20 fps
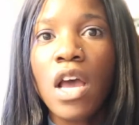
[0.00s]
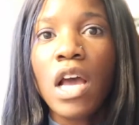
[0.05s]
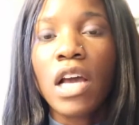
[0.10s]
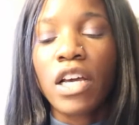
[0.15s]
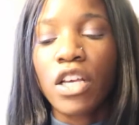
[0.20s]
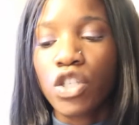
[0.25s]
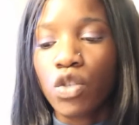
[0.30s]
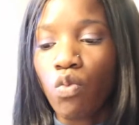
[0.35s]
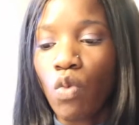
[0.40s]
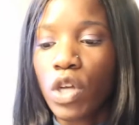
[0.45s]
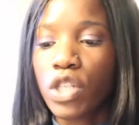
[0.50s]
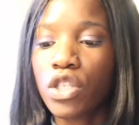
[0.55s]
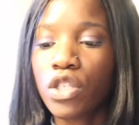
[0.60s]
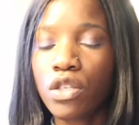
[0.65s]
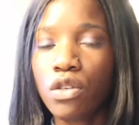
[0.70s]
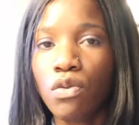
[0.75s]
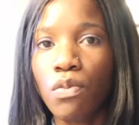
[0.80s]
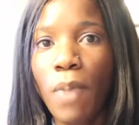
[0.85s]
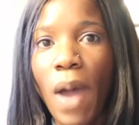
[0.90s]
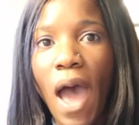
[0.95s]
because
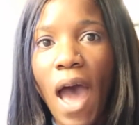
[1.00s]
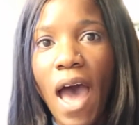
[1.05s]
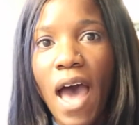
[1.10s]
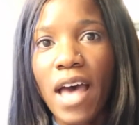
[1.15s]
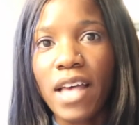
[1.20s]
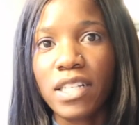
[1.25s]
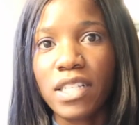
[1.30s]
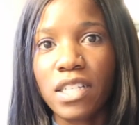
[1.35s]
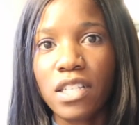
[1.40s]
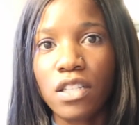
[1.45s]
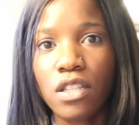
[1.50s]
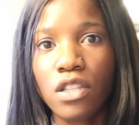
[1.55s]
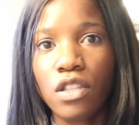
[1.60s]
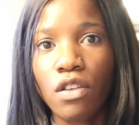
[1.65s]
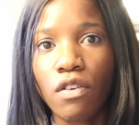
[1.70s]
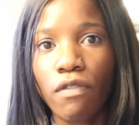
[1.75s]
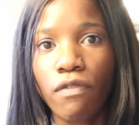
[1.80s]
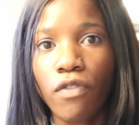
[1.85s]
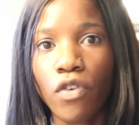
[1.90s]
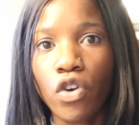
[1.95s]
once you pass
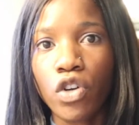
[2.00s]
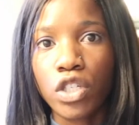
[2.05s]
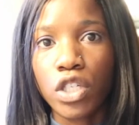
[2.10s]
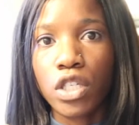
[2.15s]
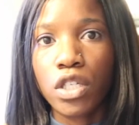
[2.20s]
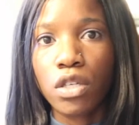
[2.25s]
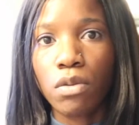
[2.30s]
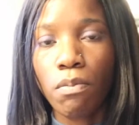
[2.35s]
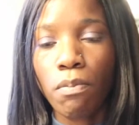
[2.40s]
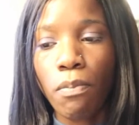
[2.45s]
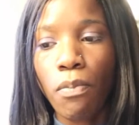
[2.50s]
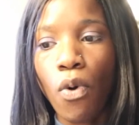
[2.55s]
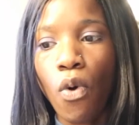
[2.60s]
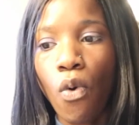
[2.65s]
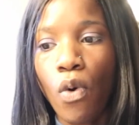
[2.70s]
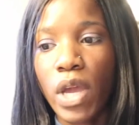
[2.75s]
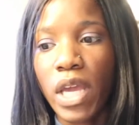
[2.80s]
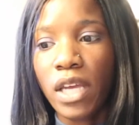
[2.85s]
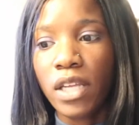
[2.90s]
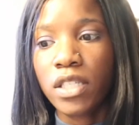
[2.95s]
the first
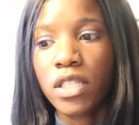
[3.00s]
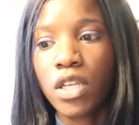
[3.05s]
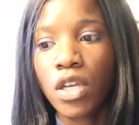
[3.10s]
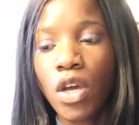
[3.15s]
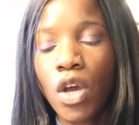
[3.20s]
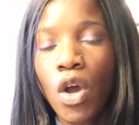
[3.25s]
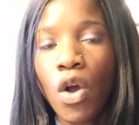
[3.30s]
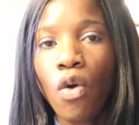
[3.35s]
point